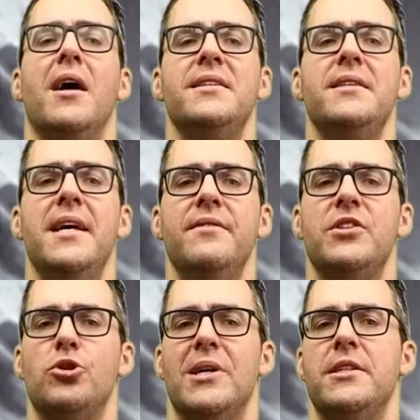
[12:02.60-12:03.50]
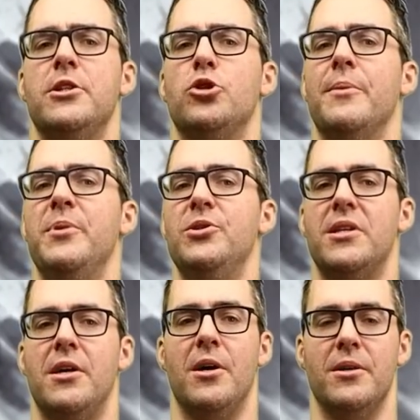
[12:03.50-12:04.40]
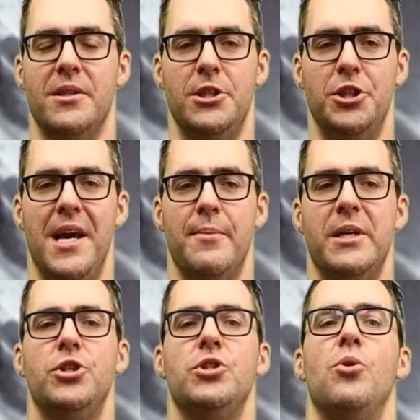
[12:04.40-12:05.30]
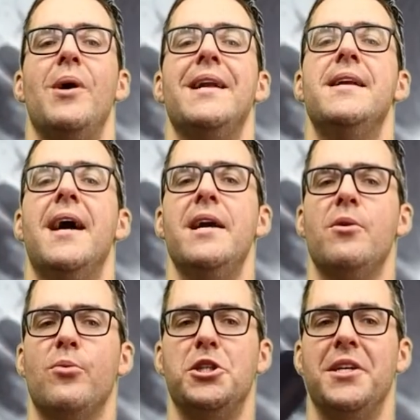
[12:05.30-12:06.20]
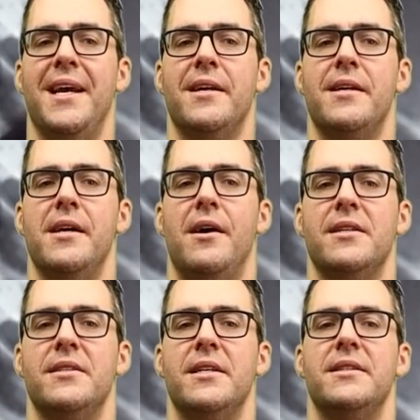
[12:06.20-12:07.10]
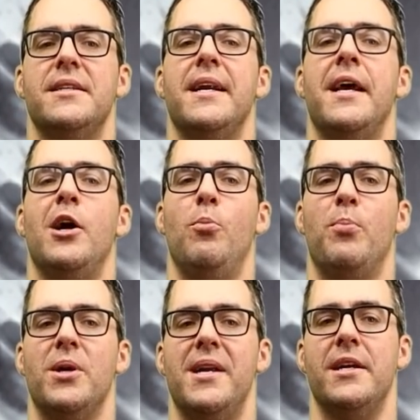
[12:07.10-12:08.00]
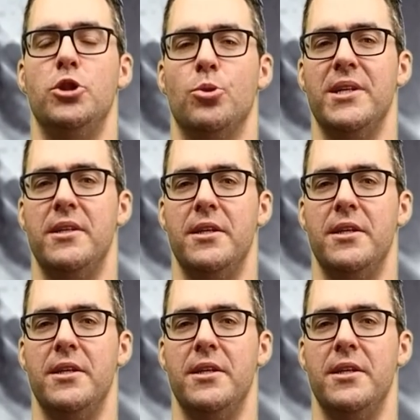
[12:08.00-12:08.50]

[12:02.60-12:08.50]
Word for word: Oxidative stress contributes to cartilage damage, so a diet rich in antioxidants can help protect joint